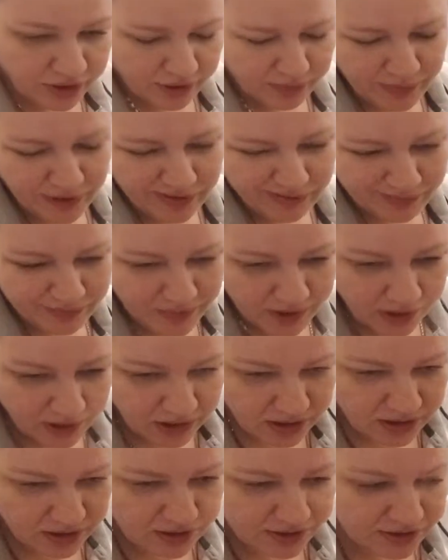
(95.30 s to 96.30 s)
I
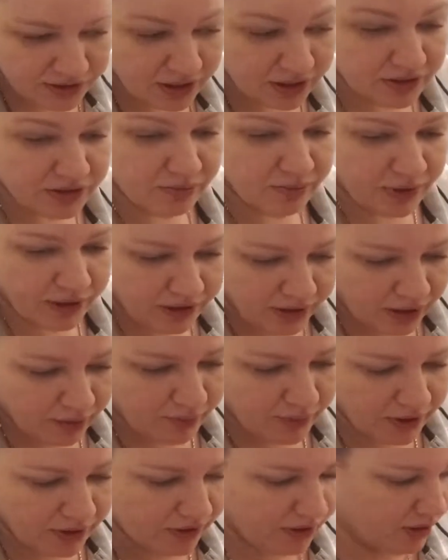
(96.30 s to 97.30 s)
need to get to my nap
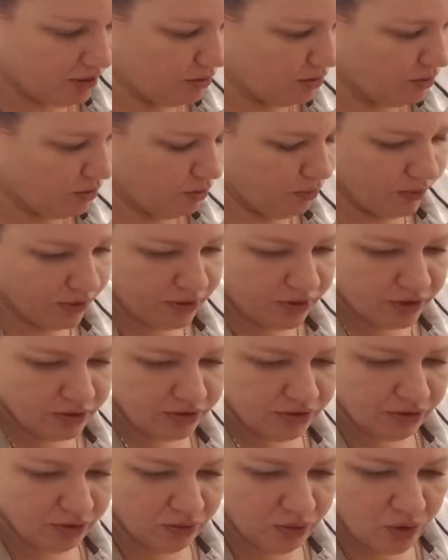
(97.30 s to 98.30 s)
and then go to work.
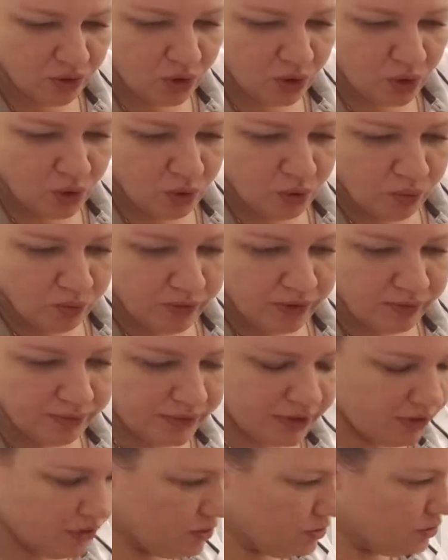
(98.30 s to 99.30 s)
So what I'm
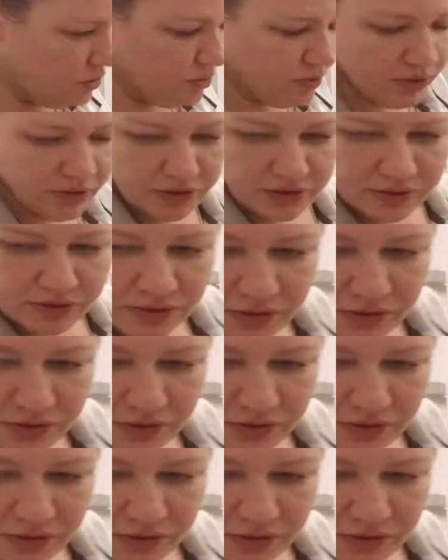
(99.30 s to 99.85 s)
going to do is